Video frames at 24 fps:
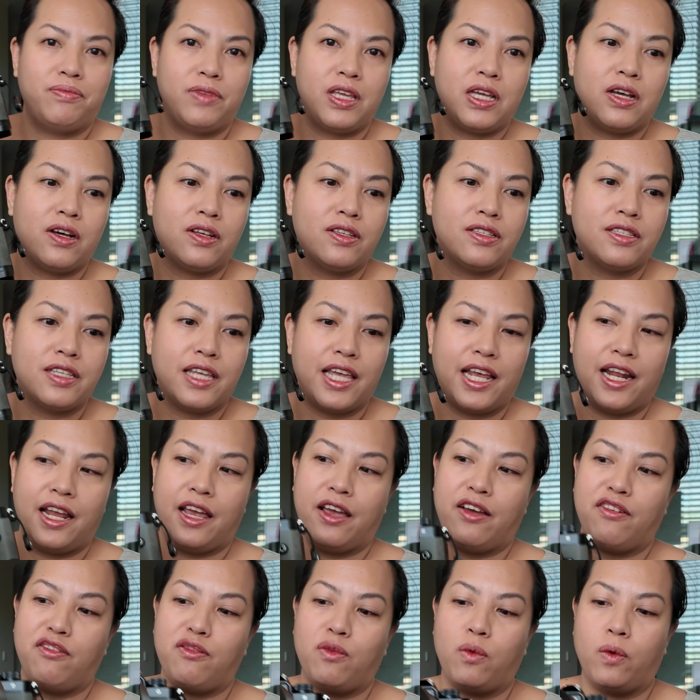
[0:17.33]
Nikon
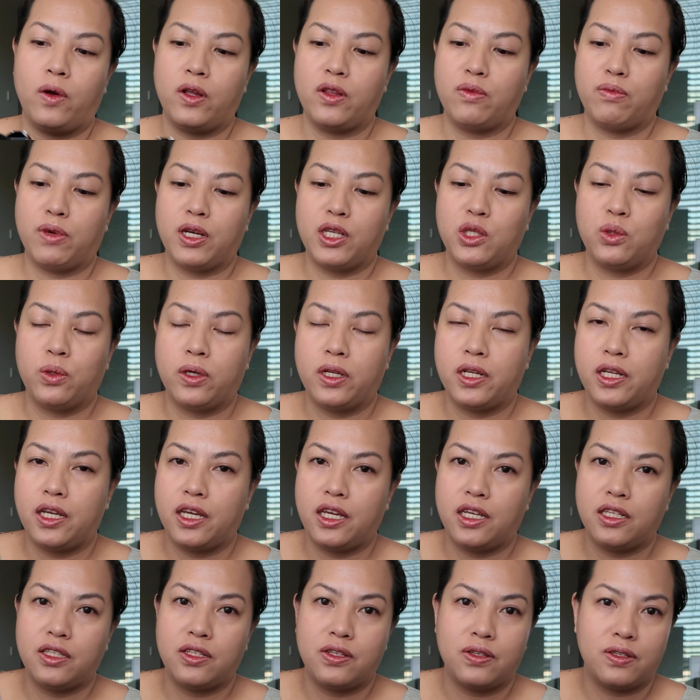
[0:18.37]
ZF with my
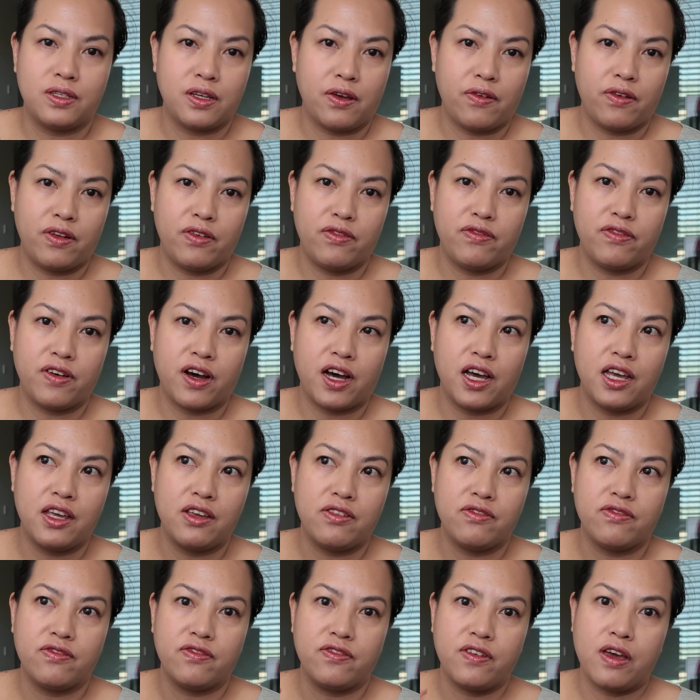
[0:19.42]

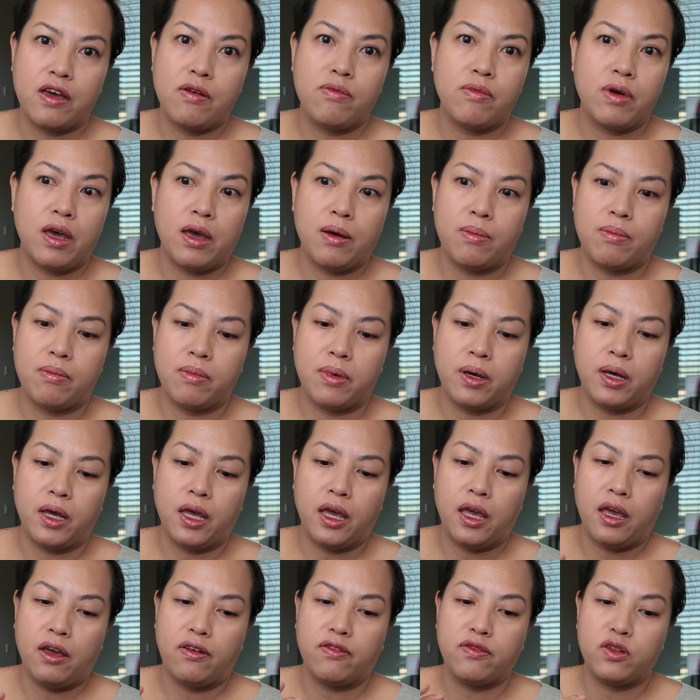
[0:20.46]
28-75mm
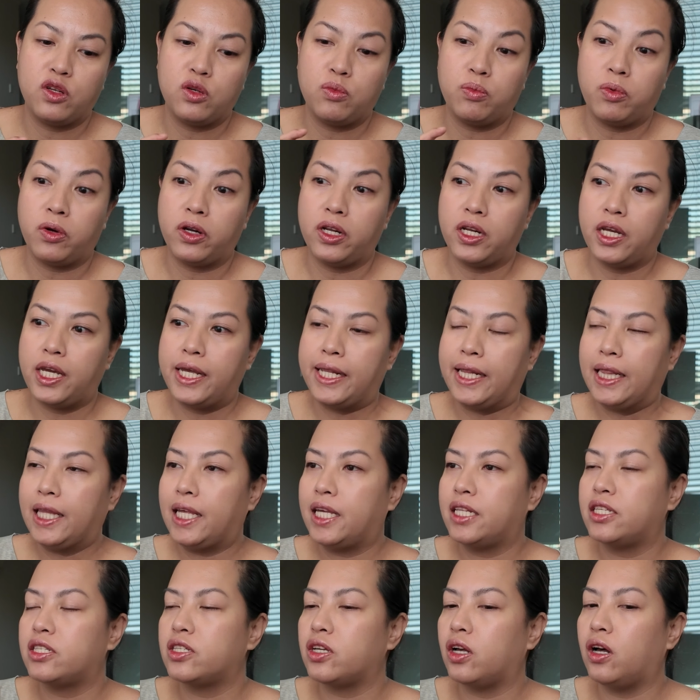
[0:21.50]
f2.8
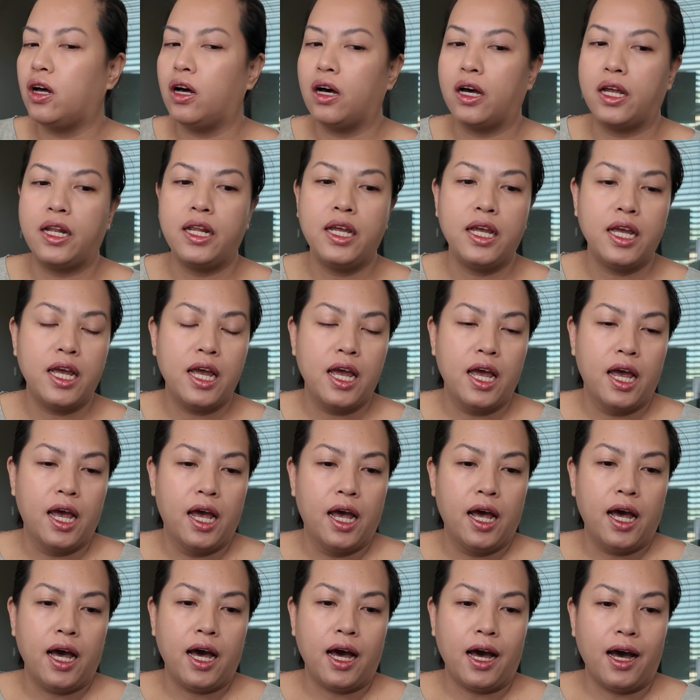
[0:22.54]
lens on,
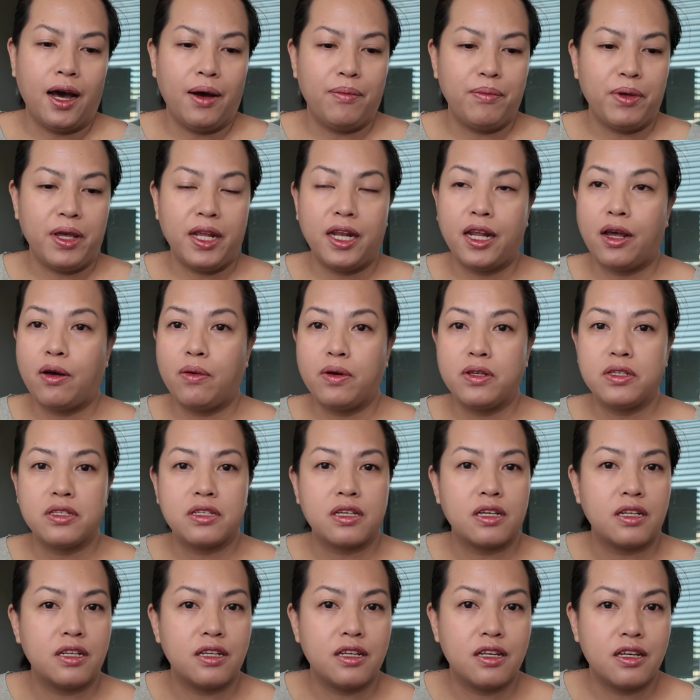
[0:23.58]
and I
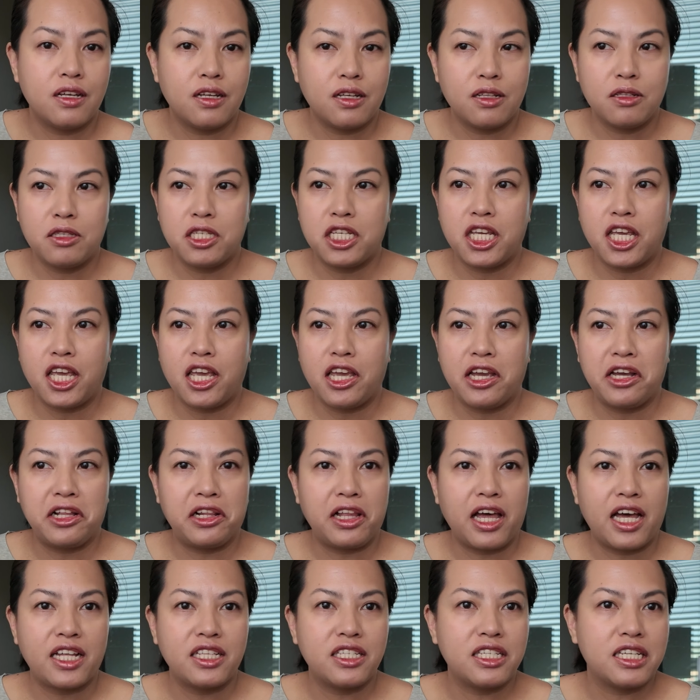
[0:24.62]
was gonna
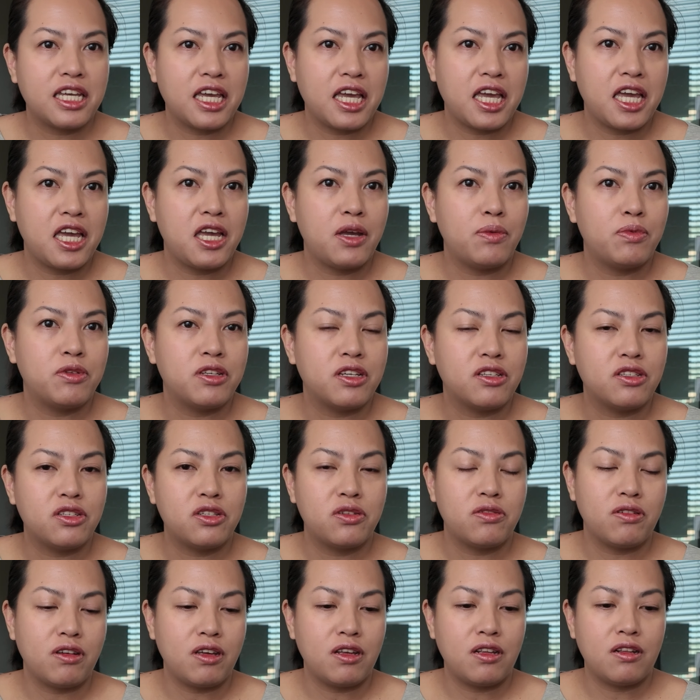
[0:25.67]
take landscapes
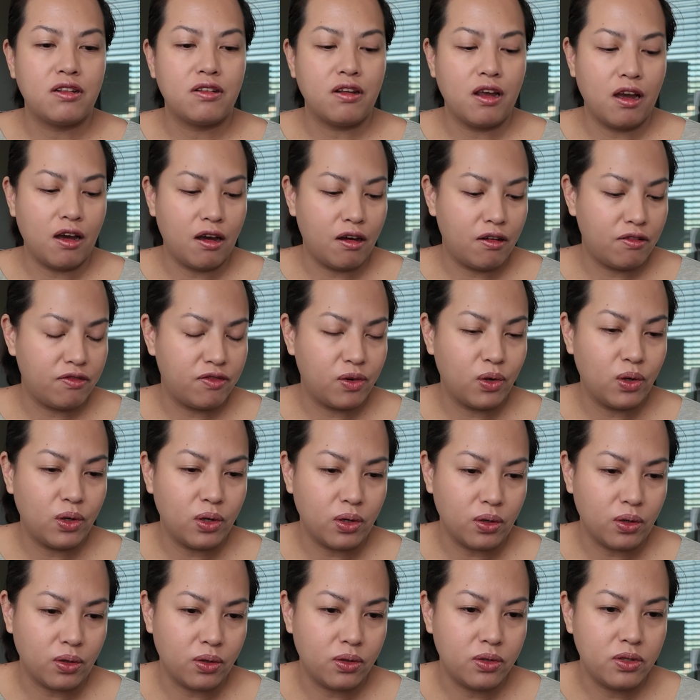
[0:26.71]
and street
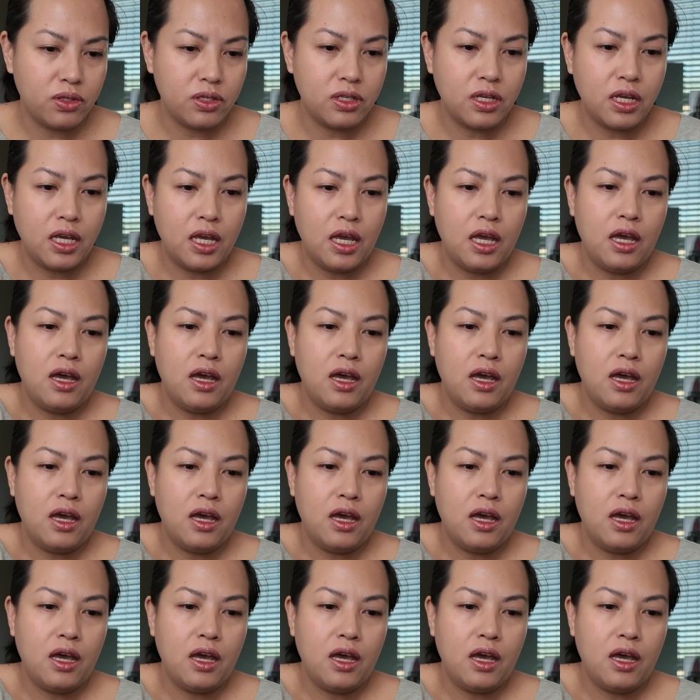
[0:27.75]
photos